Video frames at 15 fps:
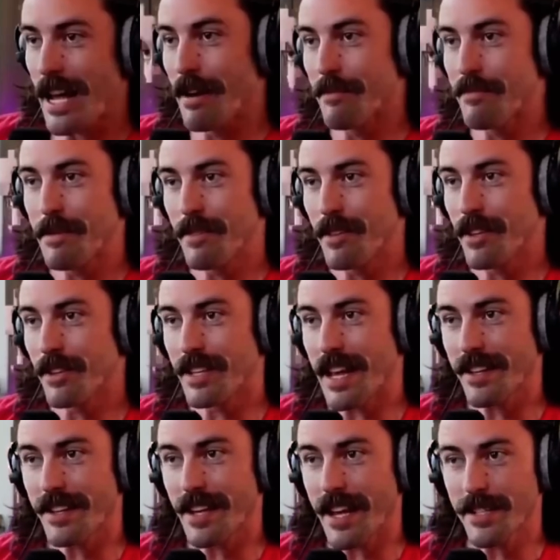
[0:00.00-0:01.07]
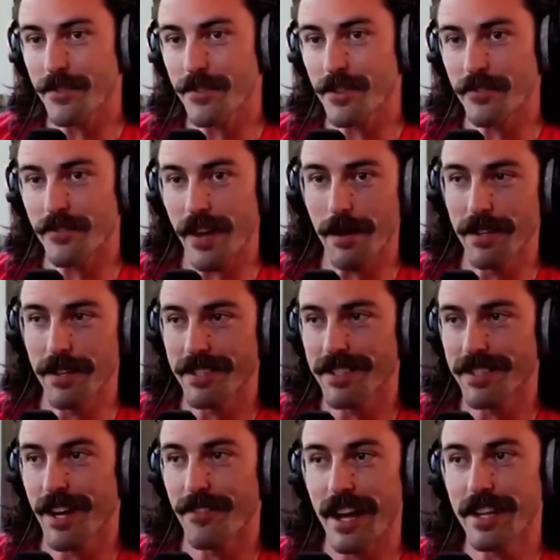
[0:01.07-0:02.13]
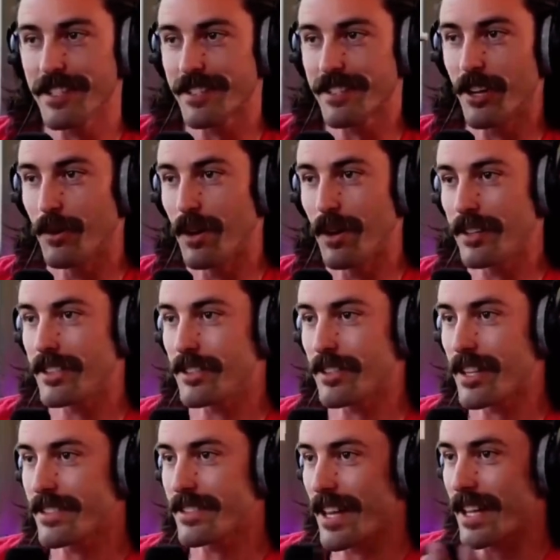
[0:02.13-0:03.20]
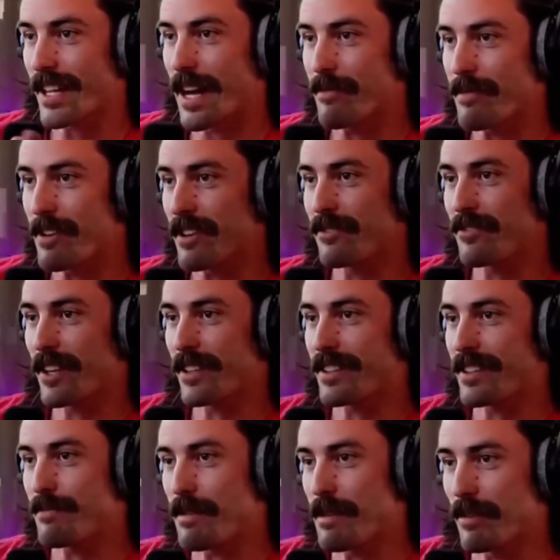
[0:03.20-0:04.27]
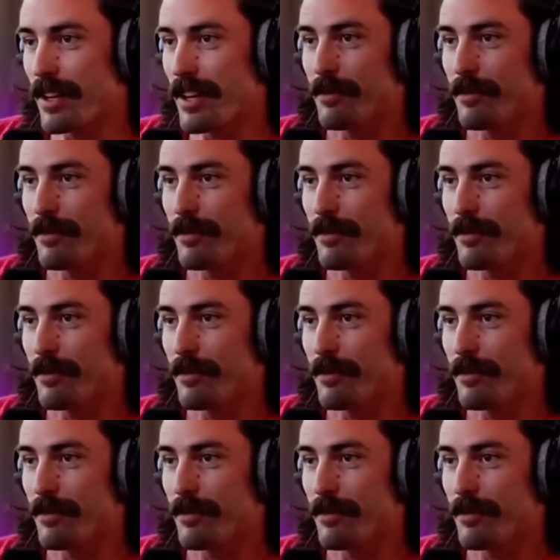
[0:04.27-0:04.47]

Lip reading: people that are taking gains for their family and stuff. I just don't want to because, like, I'm here to fuck these people up.